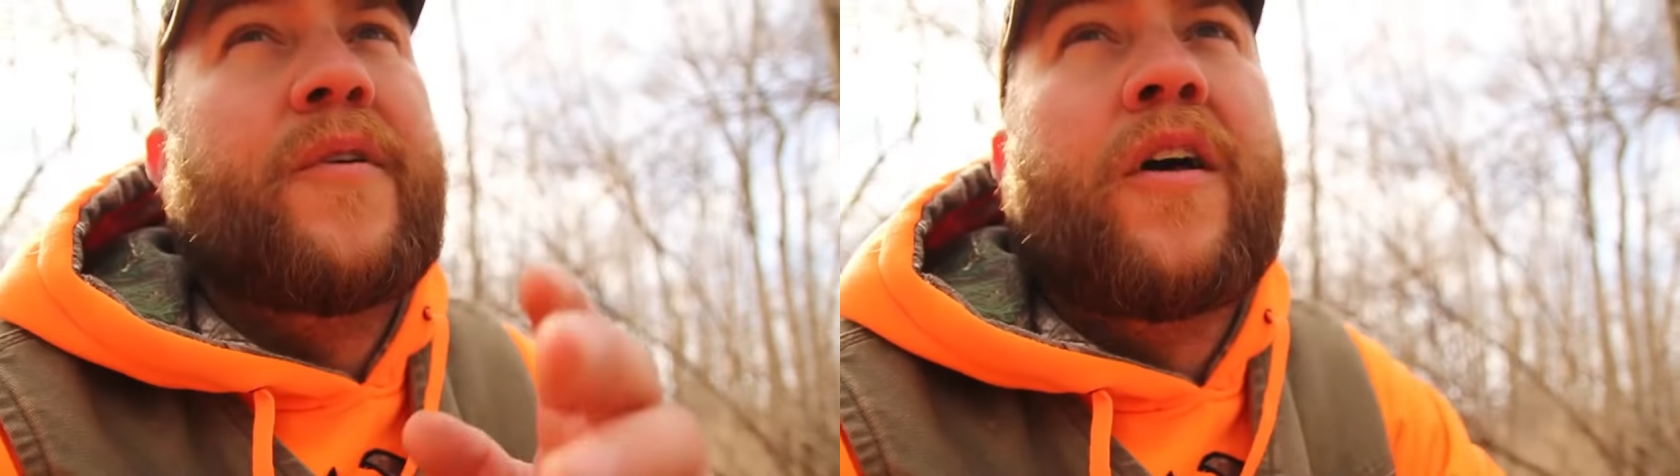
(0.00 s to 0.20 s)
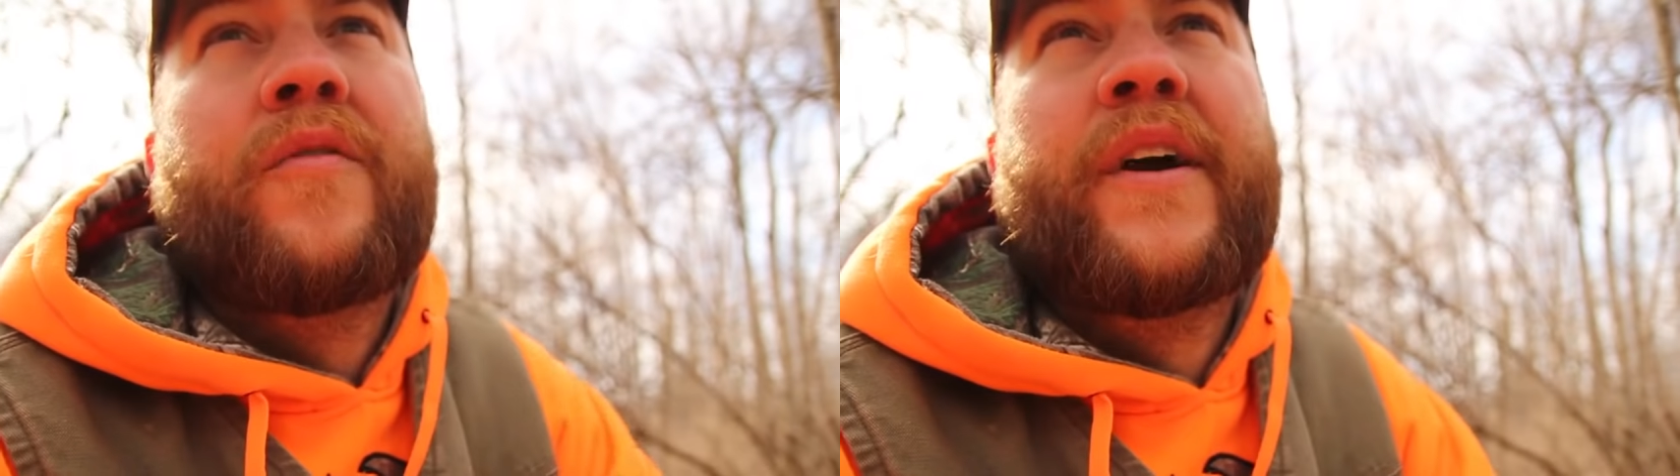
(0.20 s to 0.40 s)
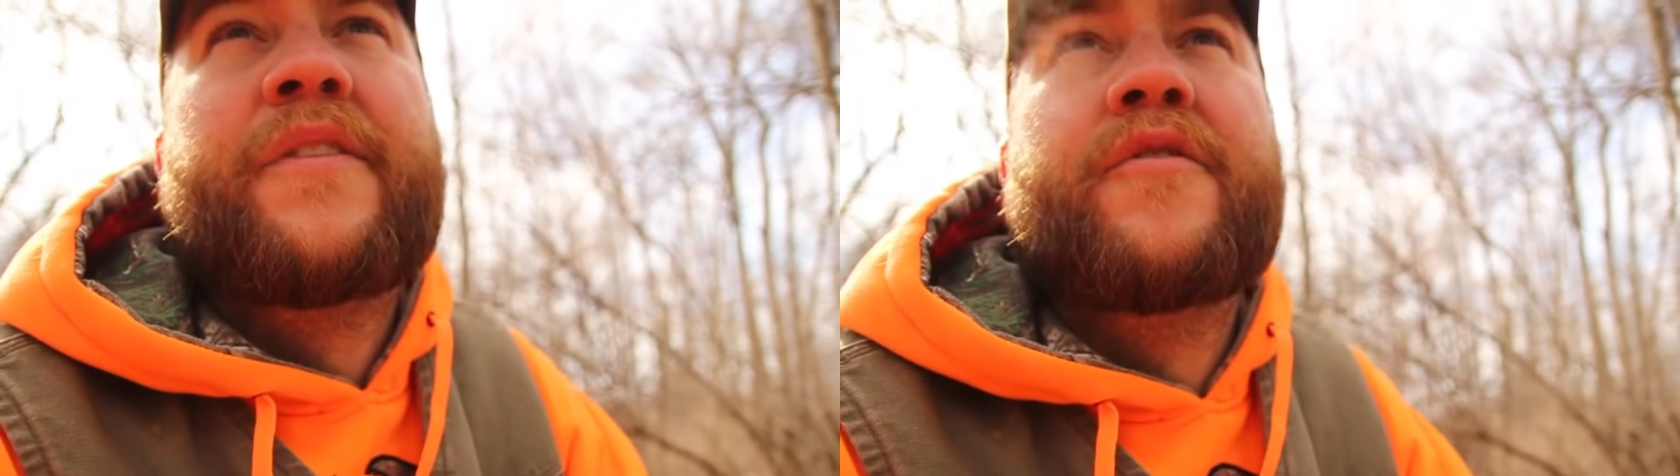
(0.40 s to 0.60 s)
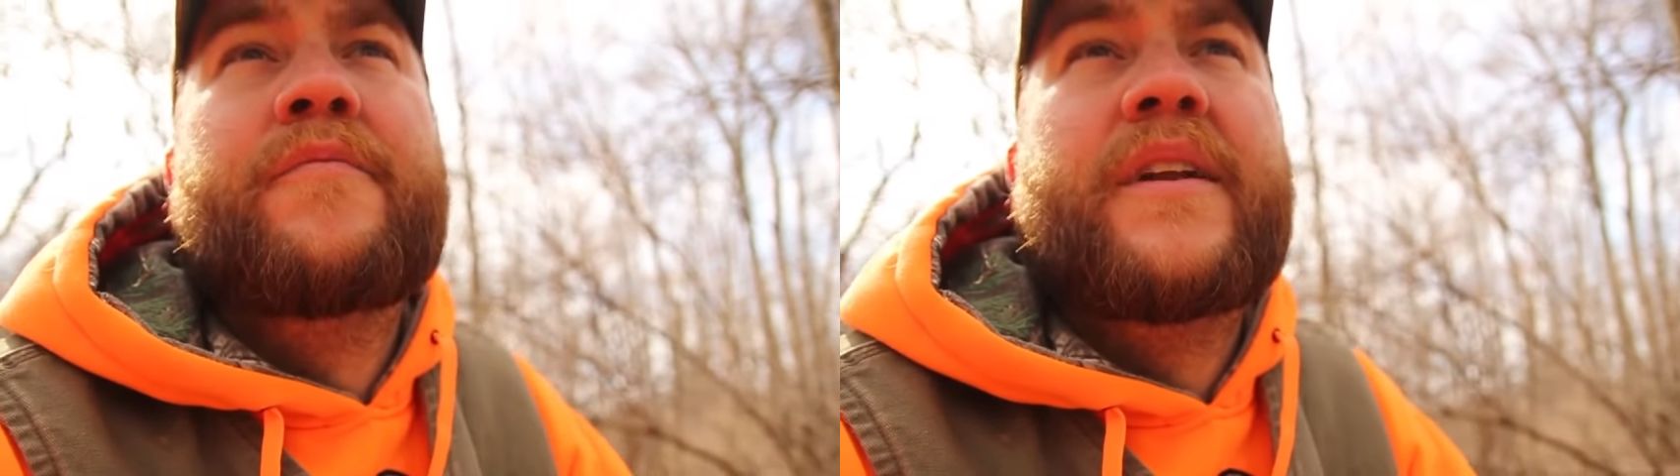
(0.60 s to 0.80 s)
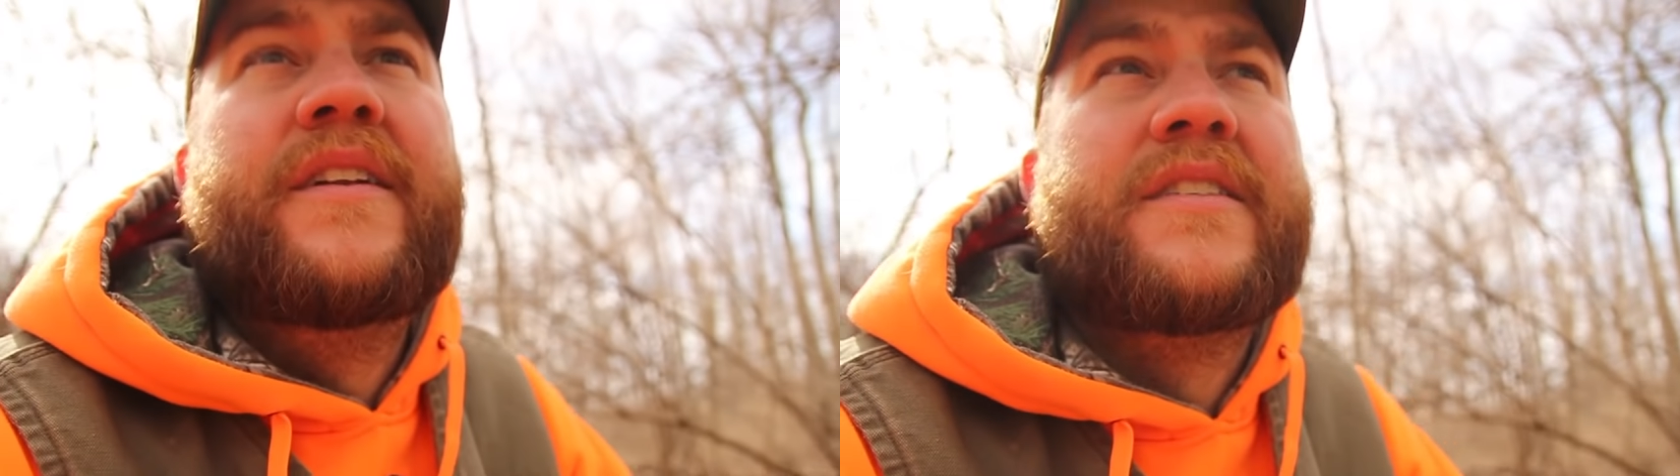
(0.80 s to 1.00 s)
all the way through
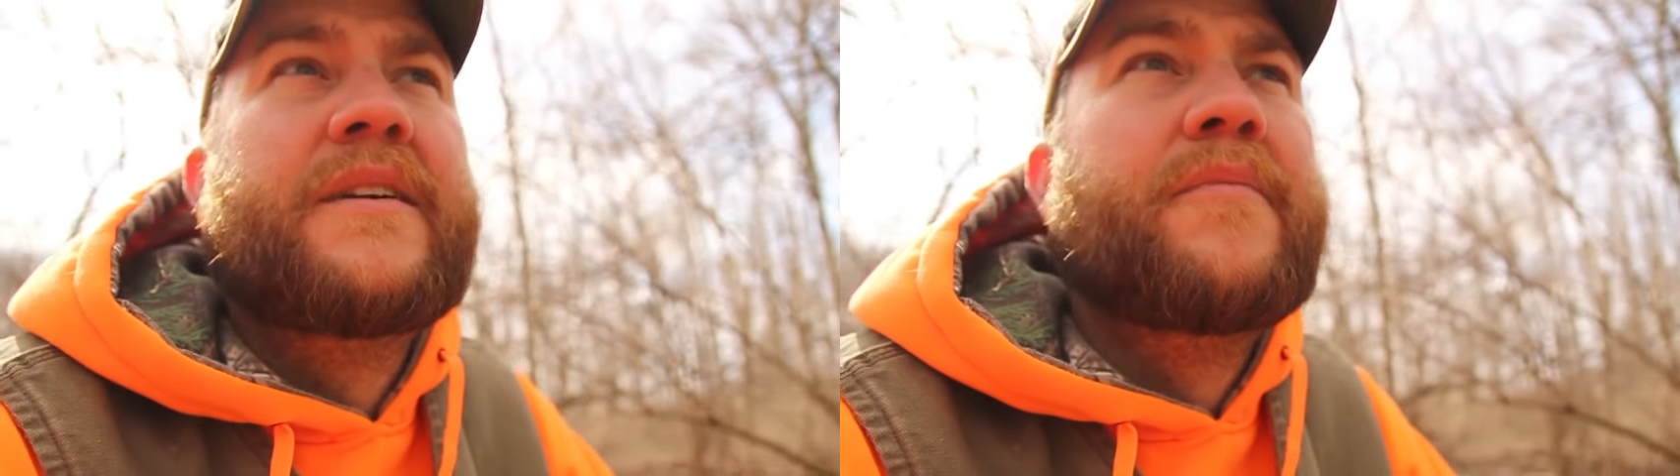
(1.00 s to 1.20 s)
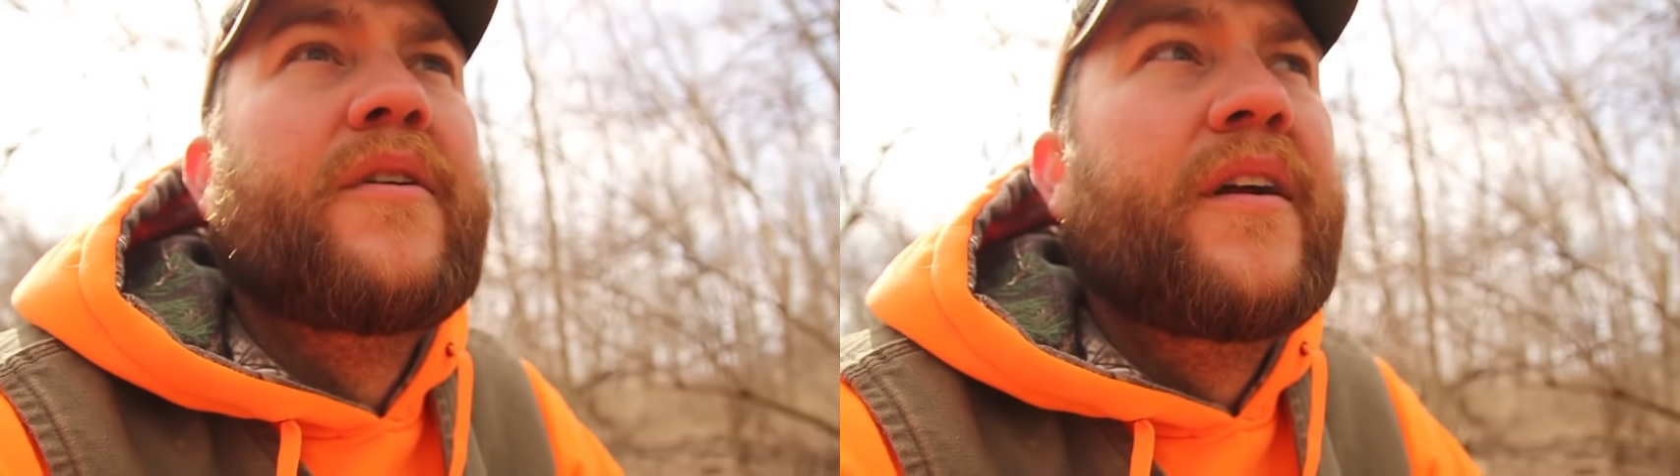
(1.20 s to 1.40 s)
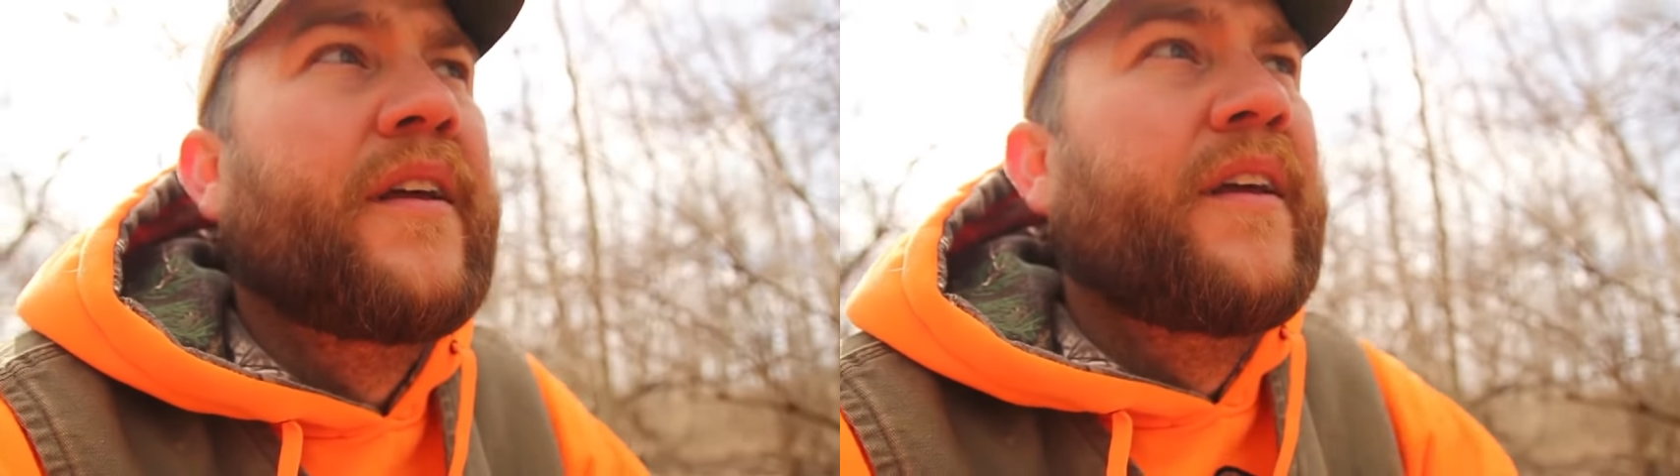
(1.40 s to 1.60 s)
mid-December